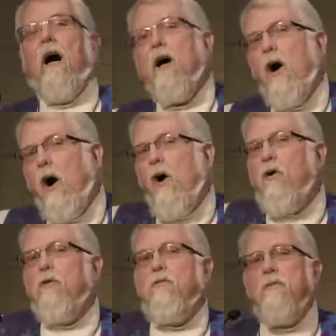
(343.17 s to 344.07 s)
Our
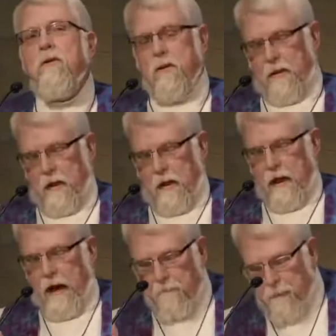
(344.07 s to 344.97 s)
homes
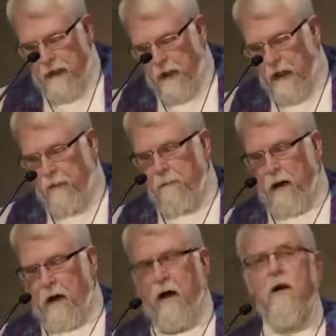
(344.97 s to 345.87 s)
have
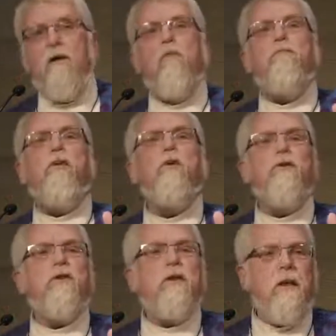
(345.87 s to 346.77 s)
become our
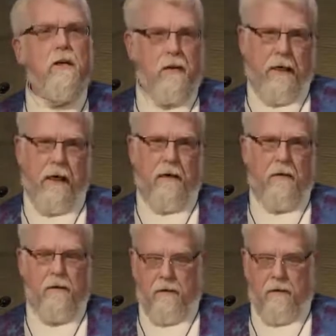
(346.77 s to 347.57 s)
postinia.